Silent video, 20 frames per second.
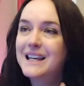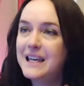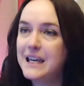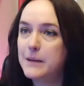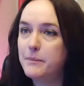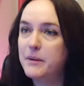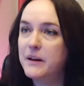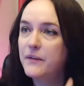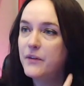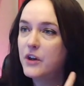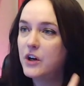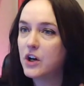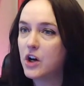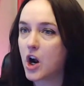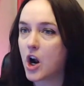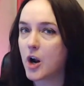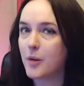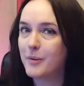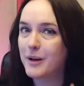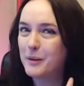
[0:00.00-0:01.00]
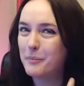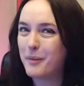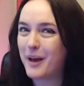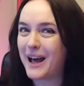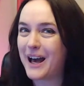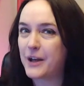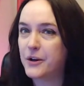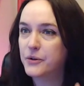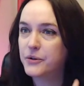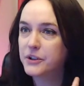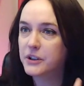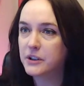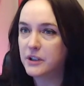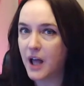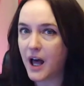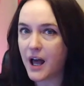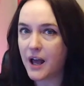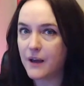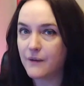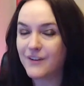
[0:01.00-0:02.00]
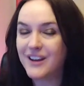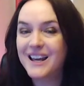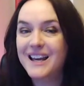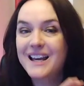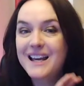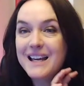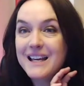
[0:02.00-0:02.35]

keeping the karmic pattern alive,